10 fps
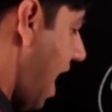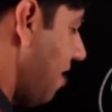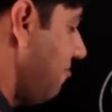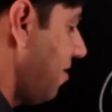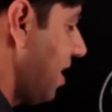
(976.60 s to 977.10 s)

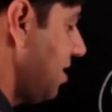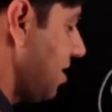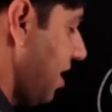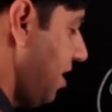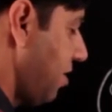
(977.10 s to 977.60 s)

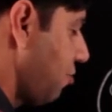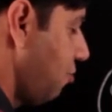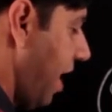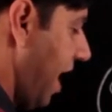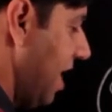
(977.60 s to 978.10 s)
average
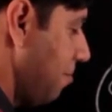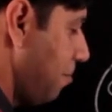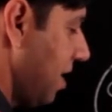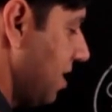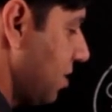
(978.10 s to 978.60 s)
into n
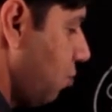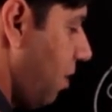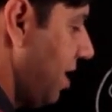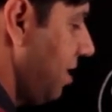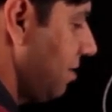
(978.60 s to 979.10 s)
plus
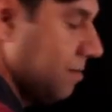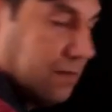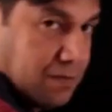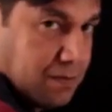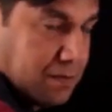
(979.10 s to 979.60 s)
1
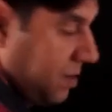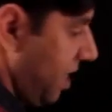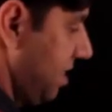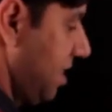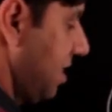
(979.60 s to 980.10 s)

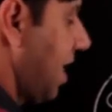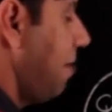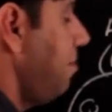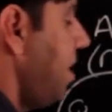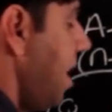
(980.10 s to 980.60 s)
is the
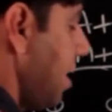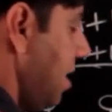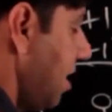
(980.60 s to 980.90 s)
sum.